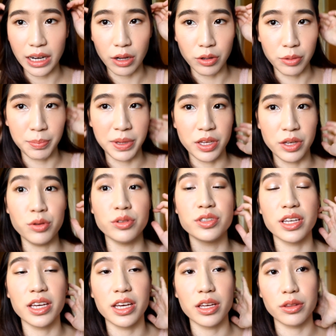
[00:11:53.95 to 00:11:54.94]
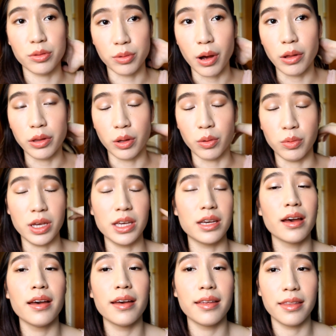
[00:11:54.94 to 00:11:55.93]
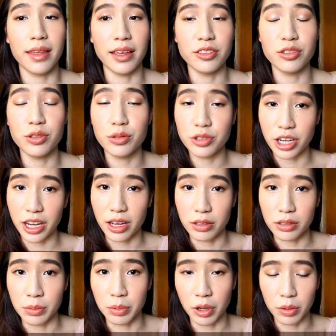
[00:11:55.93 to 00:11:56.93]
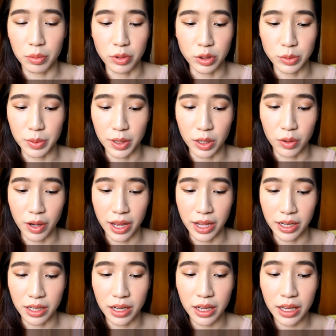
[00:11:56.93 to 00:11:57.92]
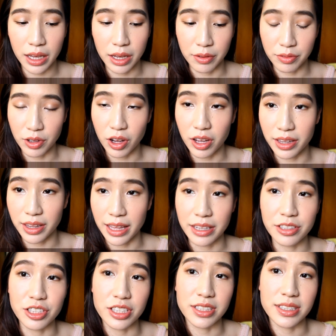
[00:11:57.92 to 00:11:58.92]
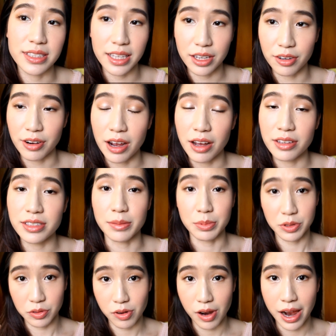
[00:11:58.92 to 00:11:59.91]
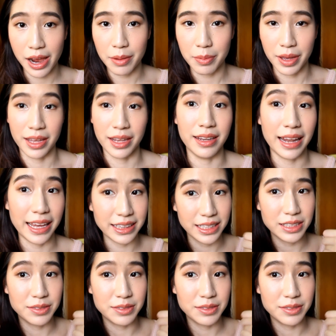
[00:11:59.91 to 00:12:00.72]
I'll be using it throughout the week, then do check out the blog post below, and if not, then just stick around, subscribe, and like